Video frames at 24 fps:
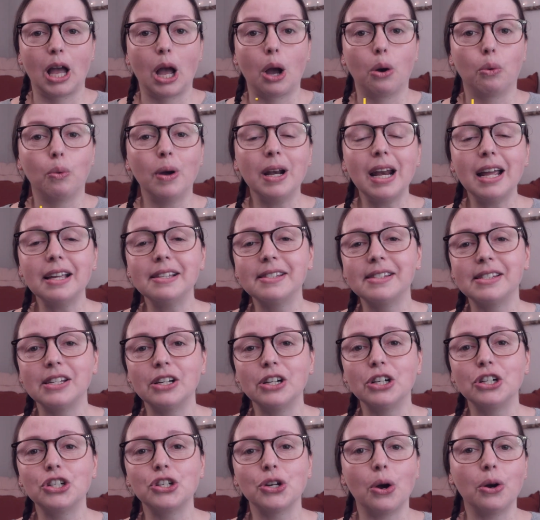When I
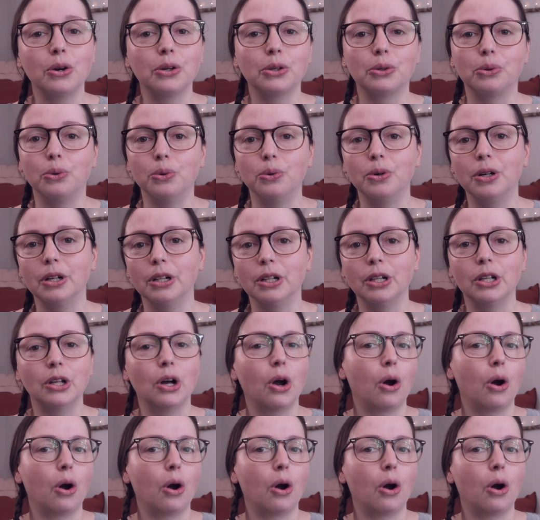search on Google